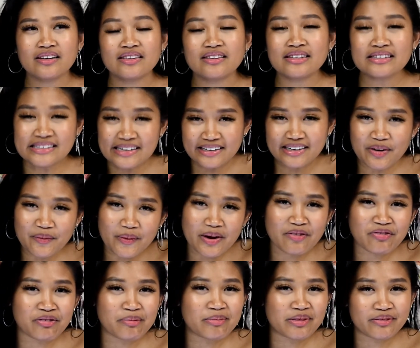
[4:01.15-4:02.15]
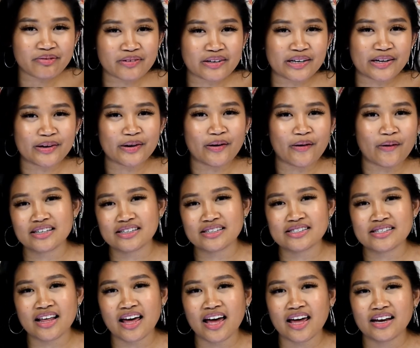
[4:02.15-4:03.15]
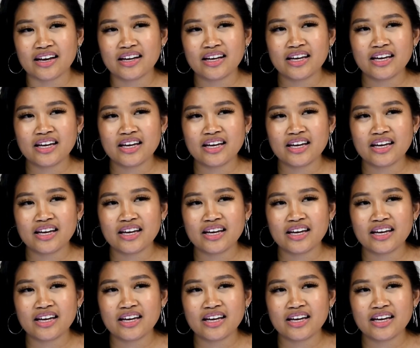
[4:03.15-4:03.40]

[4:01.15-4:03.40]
The takeaway from the video is that